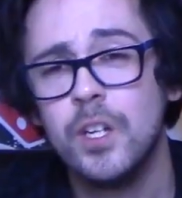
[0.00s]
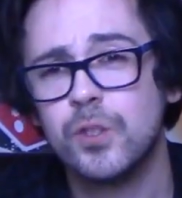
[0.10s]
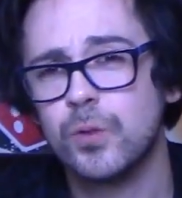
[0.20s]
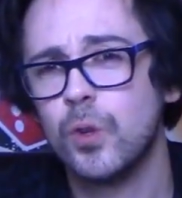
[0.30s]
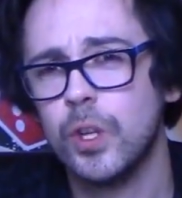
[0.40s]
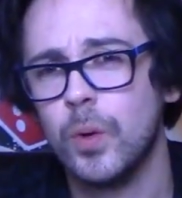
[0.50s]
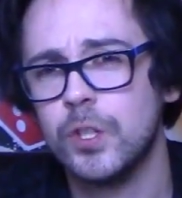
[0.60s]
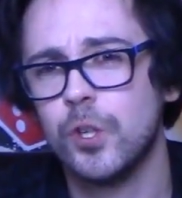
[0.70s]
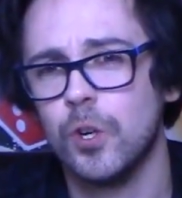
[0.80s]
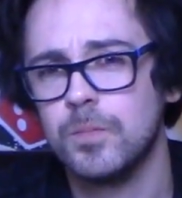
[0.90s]
So it's only 1
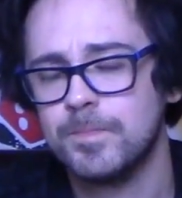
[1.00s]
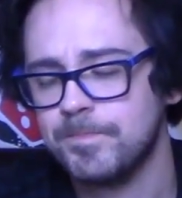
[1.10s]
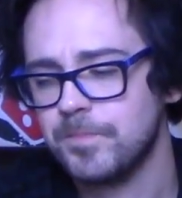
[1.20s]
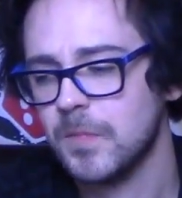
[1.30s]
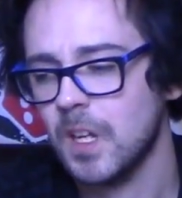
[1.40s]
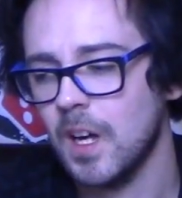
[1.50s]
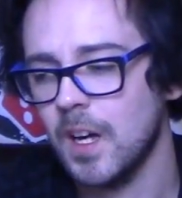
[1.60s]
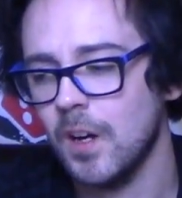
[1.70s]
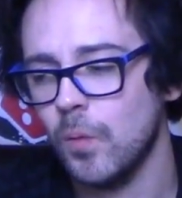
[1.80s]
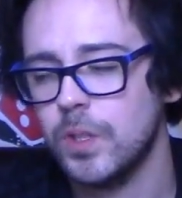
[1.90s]
shot,
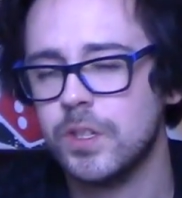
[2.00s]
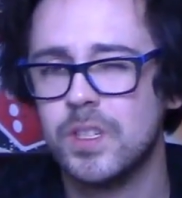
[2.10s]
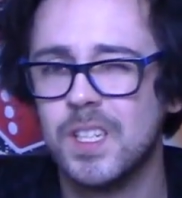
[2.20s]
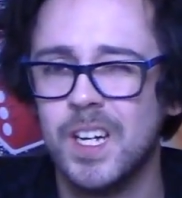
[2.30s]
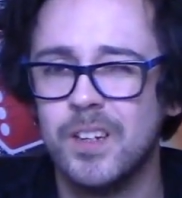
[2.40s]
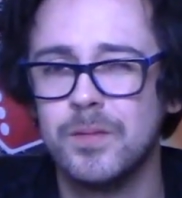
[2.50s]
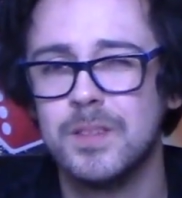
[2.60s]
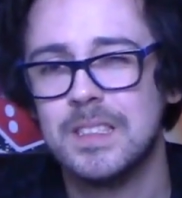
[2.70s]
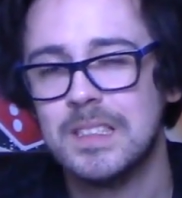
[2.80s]
which is kind of